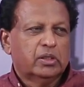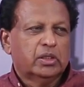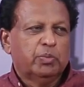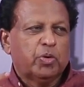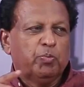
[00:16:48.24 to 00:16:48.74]

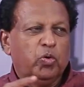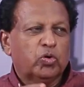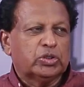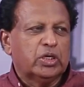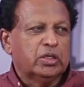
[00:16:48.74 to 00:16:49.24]
The
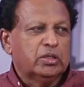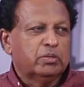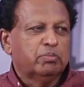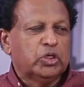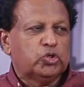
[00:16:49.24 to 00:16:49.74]
proportion
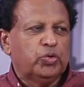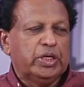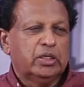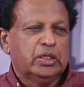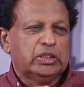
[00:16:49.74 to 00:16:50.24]

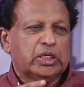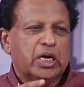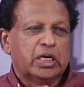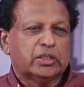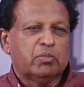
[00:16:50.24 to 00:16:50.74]
between the
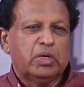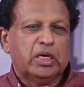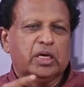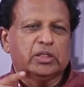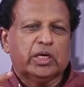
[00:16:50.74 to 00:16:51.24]
General Assembly
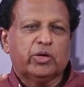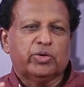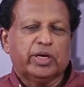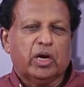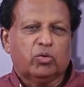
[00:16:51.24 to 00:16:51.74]
and the
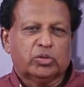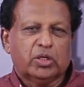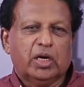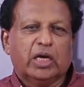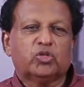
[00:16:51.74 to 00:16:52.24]
Security
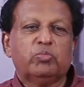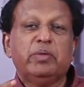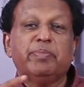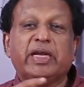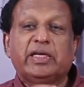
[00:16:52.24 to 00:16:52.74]
Council has to be
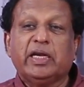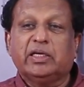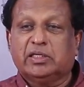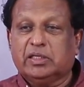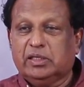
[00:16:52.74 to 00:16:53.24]

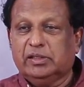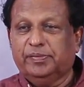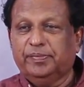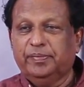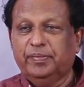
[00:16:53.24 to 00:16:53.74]
maintained.
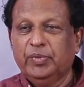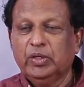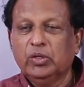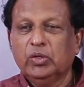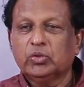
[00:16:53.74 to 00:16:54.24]

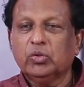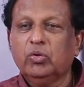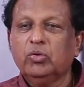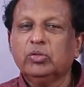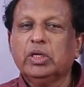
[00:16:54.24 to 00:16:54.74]

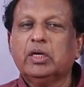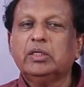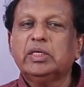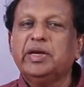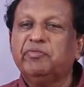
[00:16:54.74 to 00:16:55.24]
So there
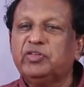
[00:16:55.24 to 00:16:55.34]
is enough